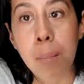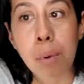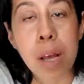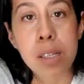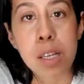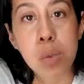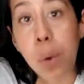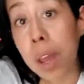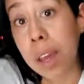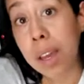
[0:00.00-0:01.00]
processed
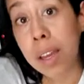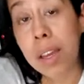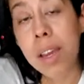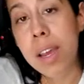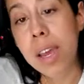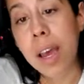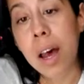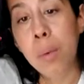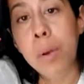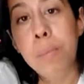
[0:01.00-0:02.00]
way
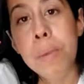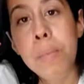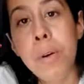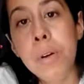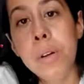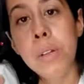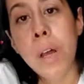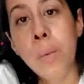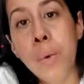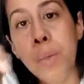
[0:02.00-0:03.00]
would be milk,
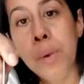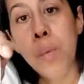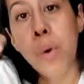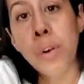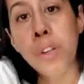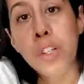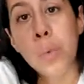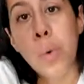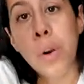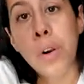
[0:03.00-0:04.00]
would be water,
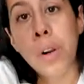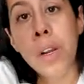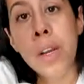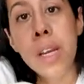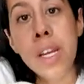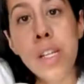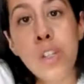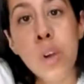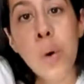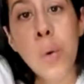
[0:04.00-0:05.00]
just water.
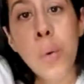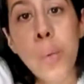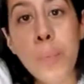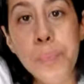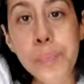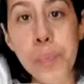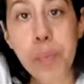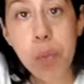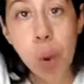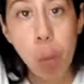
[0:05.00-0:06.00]
So
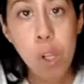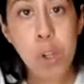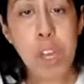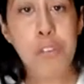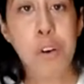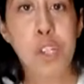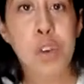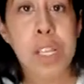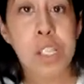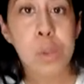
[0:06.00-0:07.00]
we're looking for
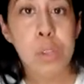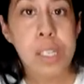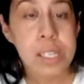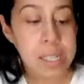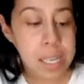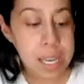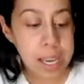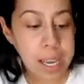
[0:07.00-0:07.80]
translucency